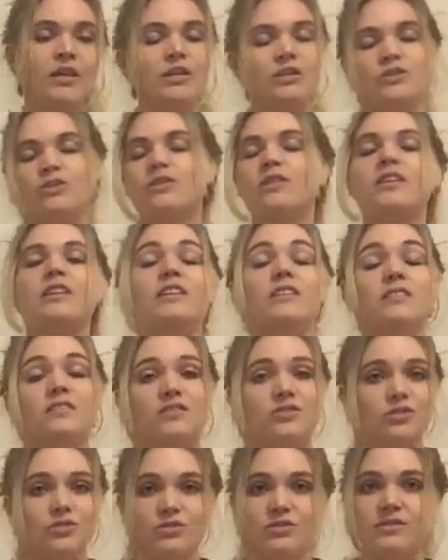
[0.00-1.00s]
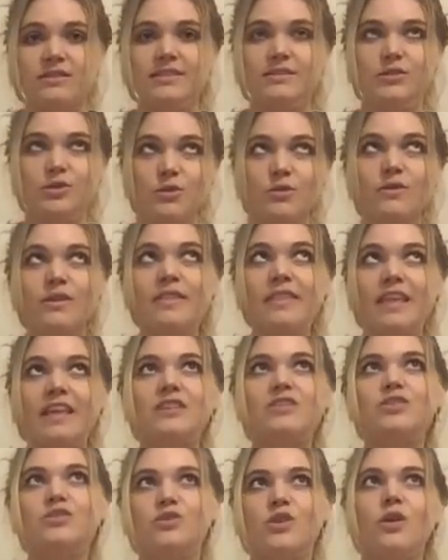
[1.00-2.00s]
do the things
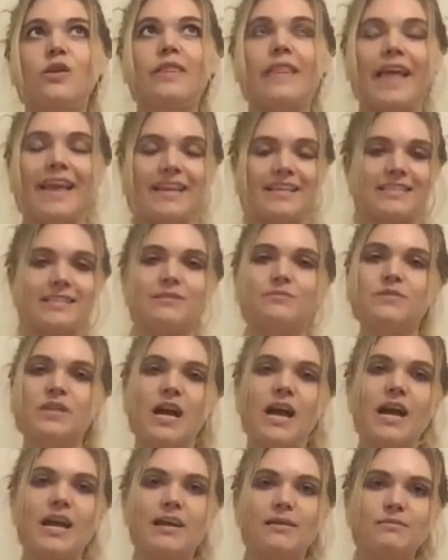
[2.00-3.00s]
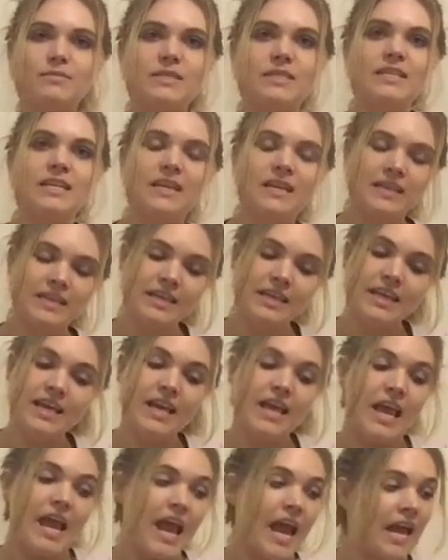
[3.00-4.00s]
you don't like sometimes,
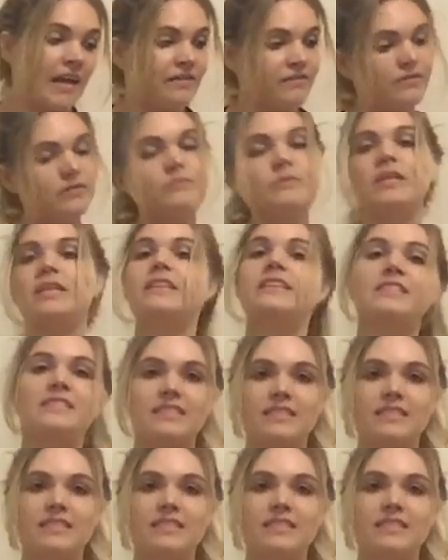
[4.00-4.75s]
and for me, this